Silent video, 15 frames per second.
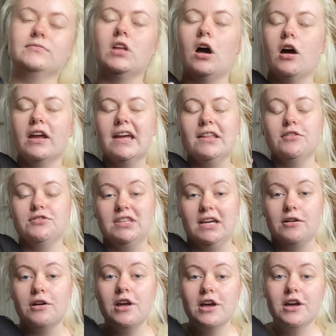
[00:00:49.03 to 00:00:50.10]
I cannot
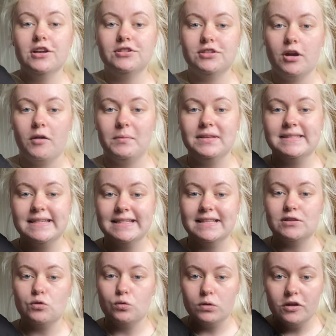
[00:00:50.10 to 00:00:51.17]
deal. So I've been seeing this
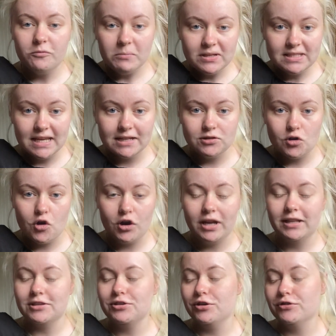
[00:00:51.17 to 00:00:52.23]
all over my TikTok,
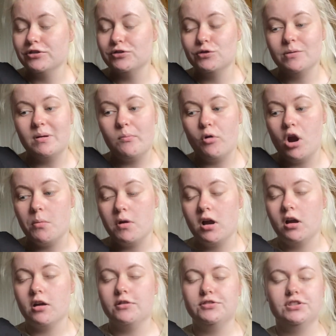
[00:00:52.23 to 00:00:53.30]
and as soon as I saw it in my Primark,
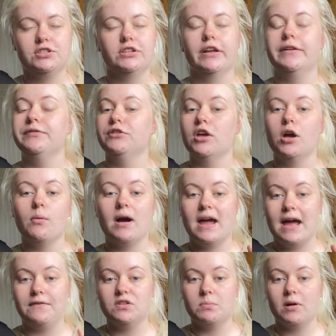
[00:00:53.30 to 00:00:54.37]
I was literally like, no, I
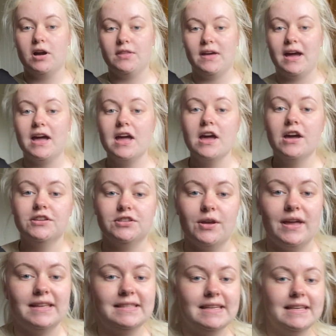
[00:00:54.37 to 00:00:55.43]
have to buy that. So
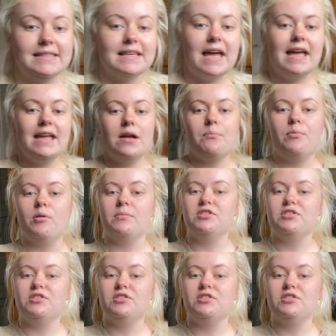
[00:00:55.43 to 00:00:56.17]
it is a bomber